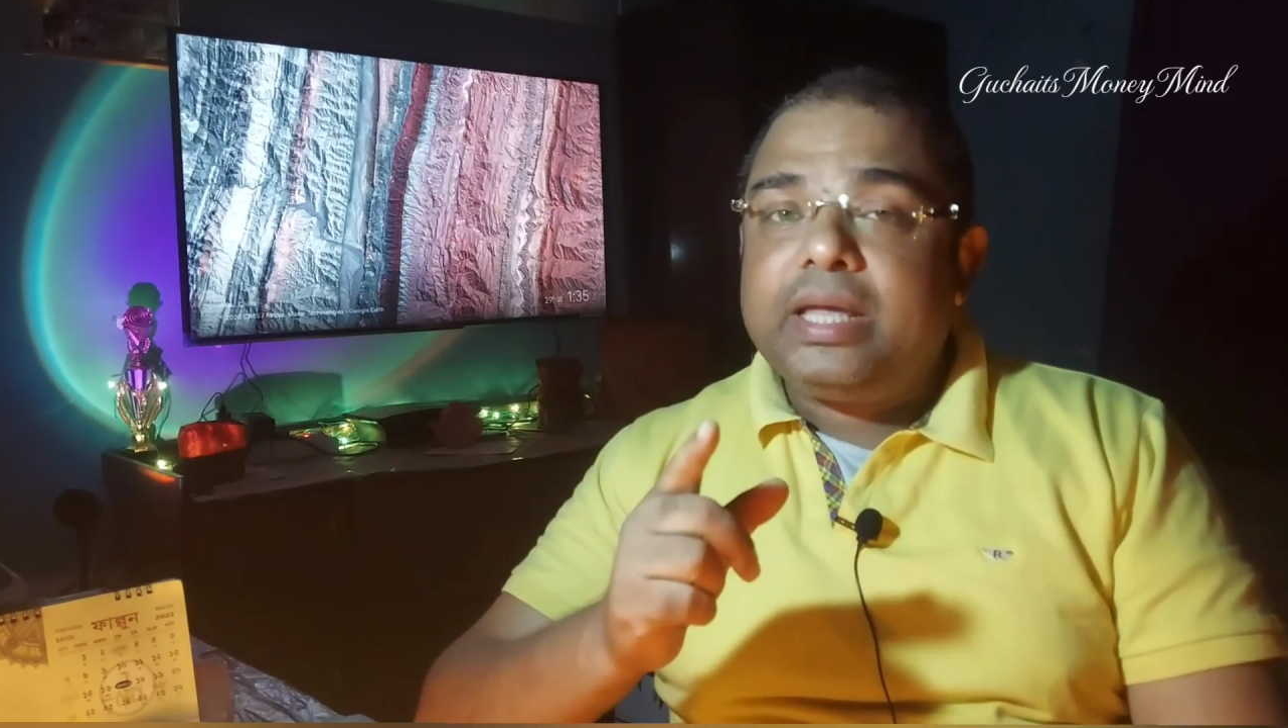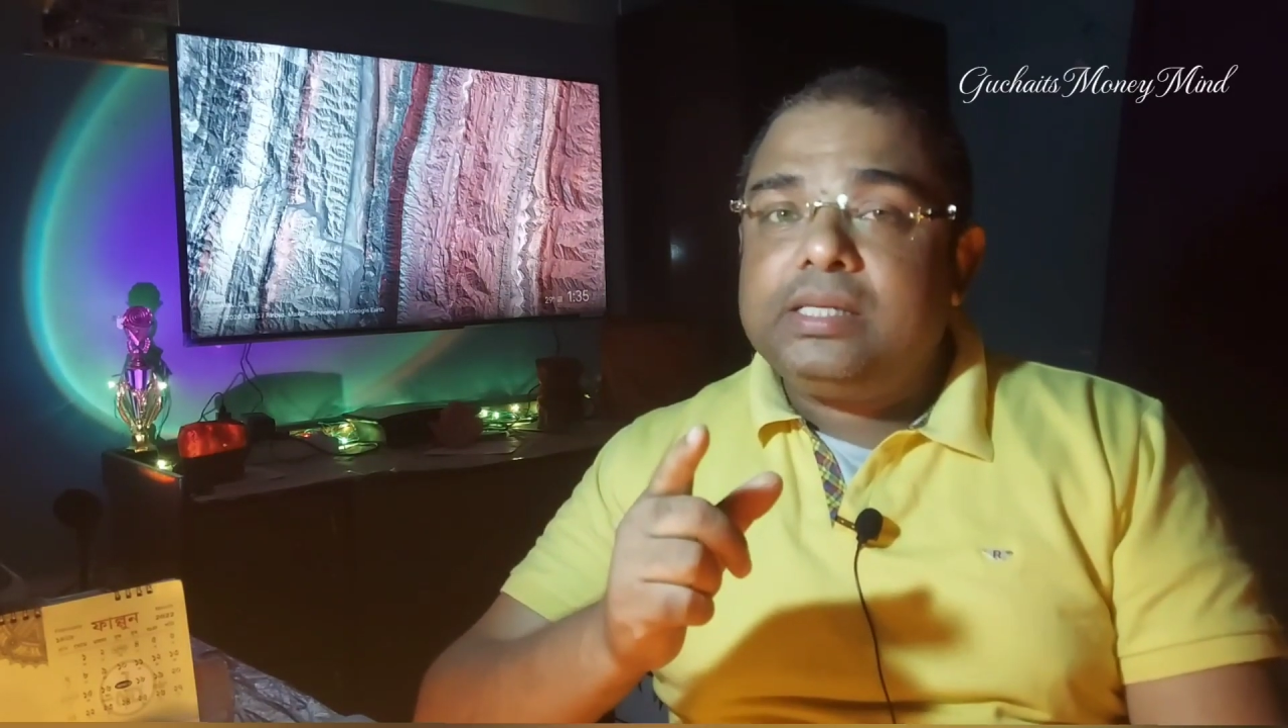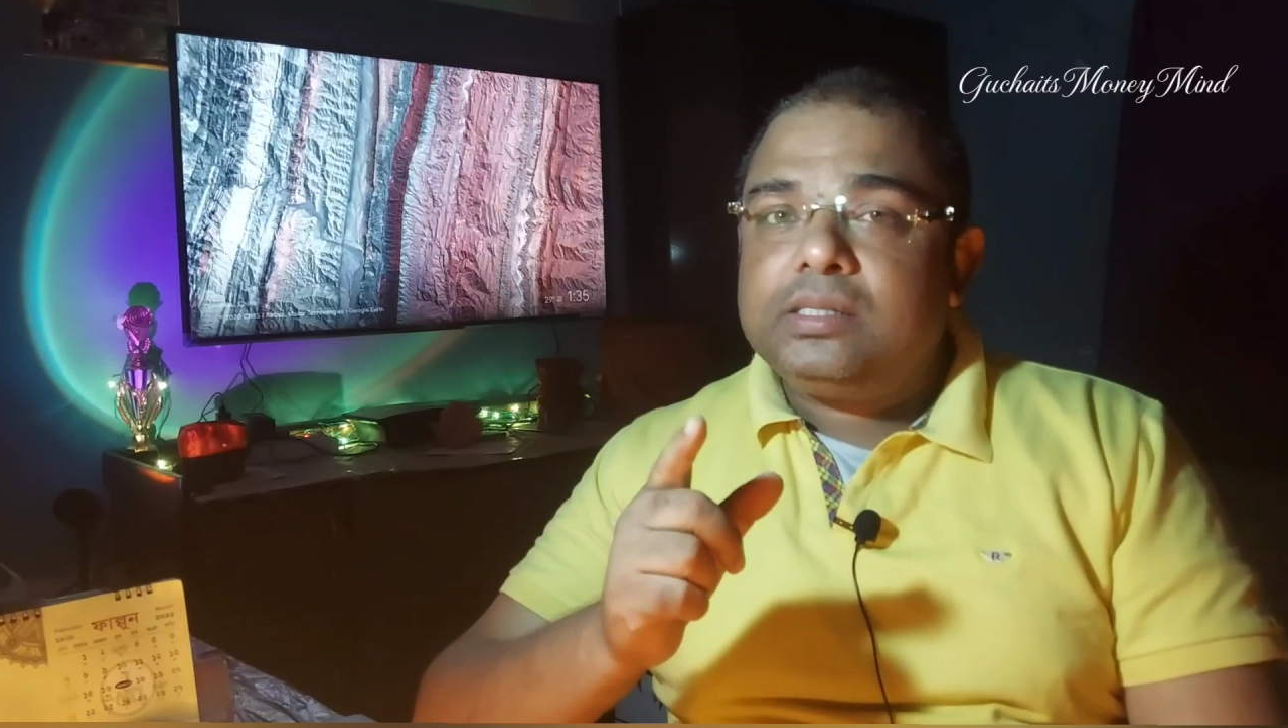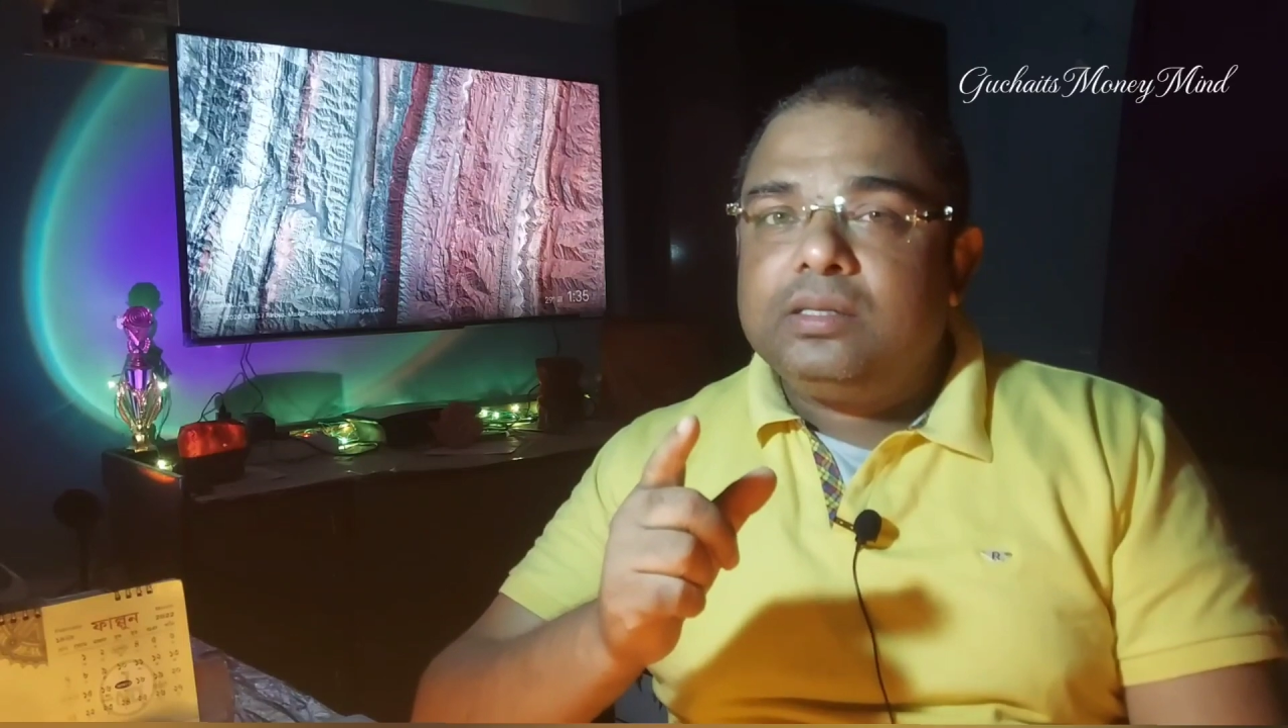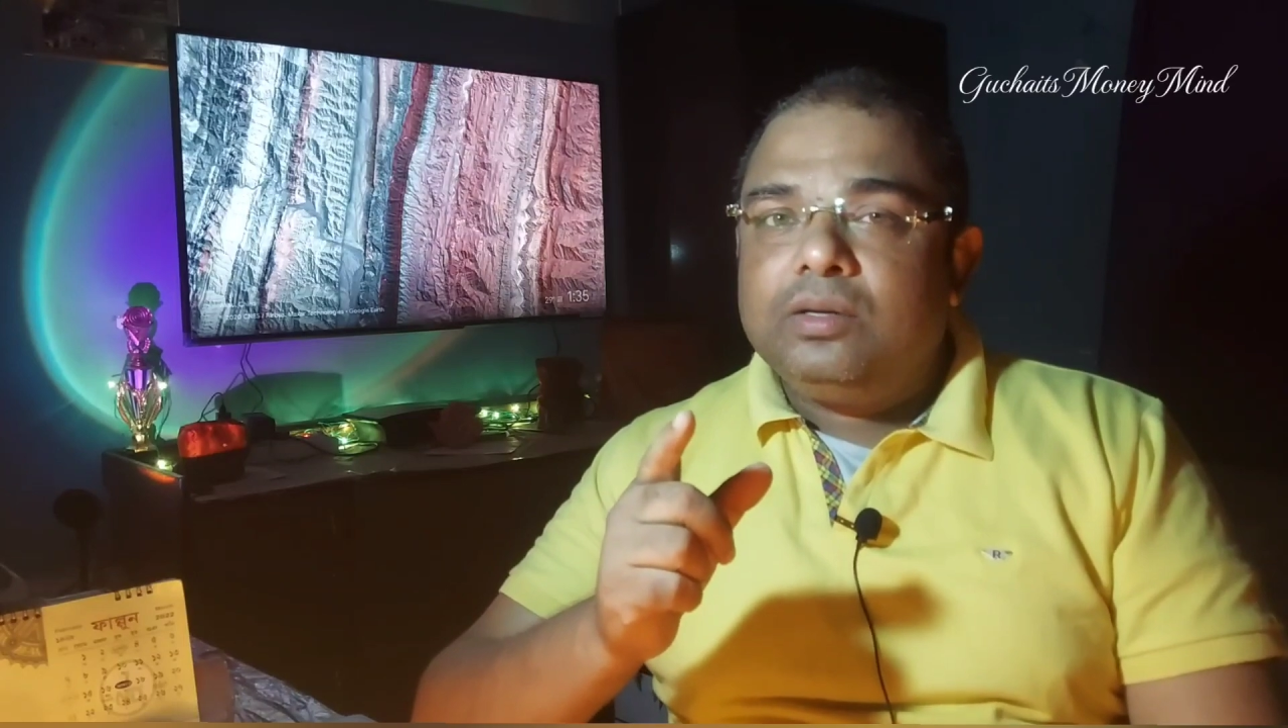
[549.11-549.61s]

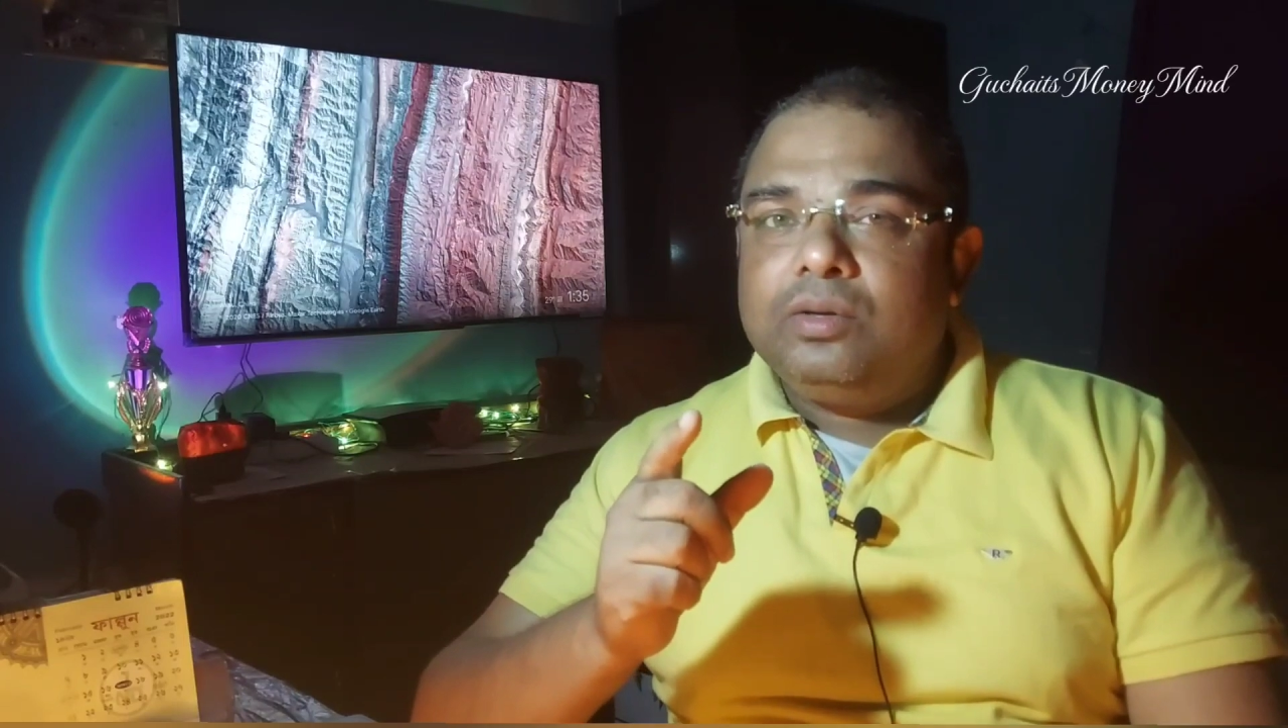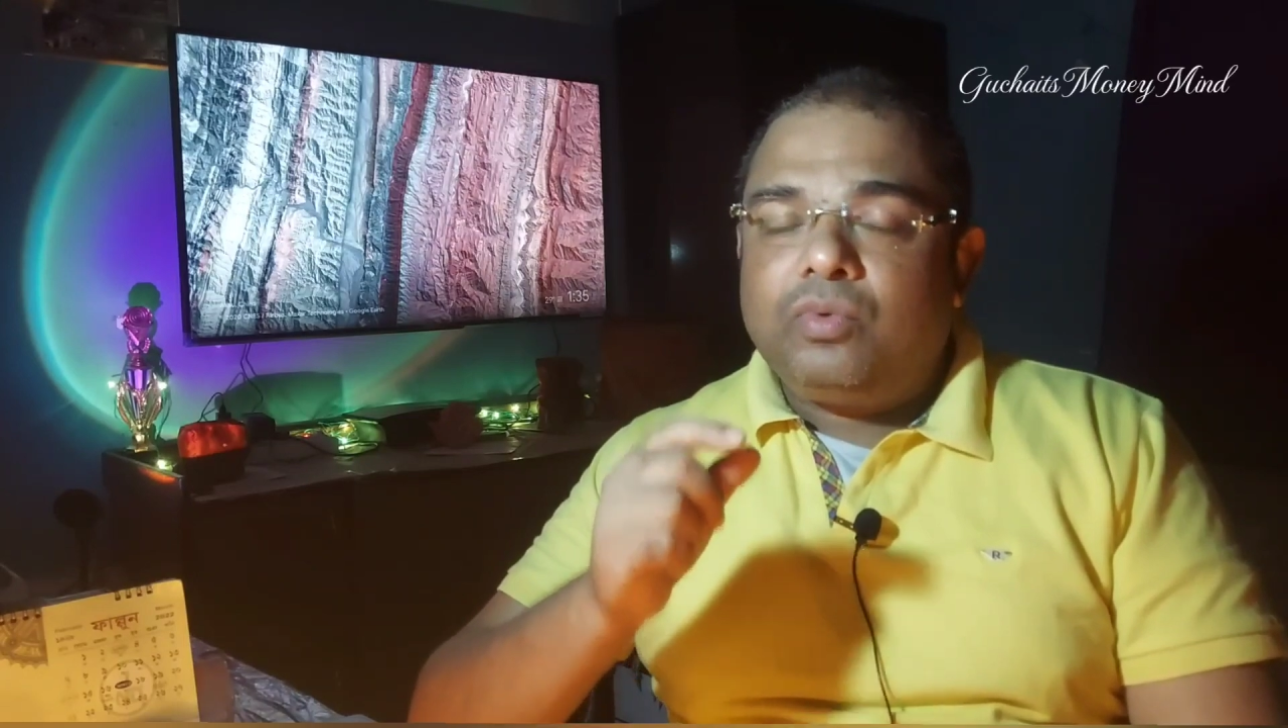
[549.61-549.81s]
is,